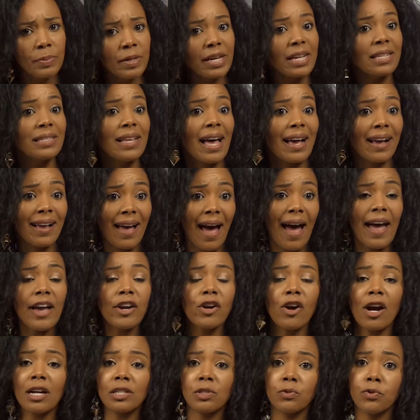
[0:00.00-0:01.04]
is because that guy
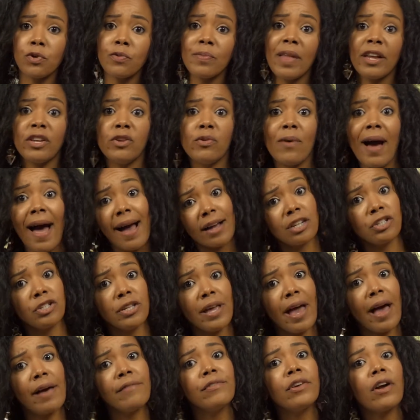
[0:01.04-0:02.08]
across the room that you
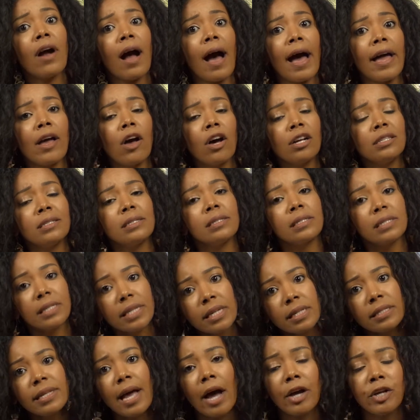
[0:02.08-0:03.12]
actually have your eye on
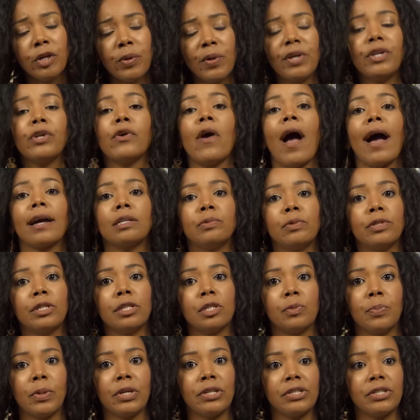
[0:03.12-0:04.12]
sees how you interact with this